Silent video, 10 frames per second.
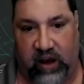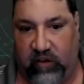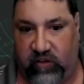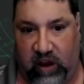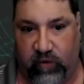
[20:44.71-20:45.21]
It's
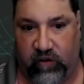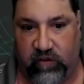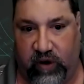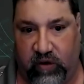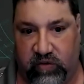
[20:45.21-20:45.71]
never
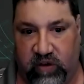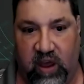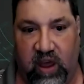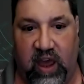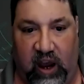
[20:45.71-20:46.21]
exposed
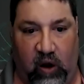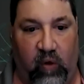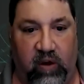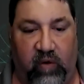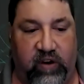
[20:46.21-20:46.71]
and
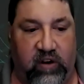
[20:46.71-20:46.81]
only opened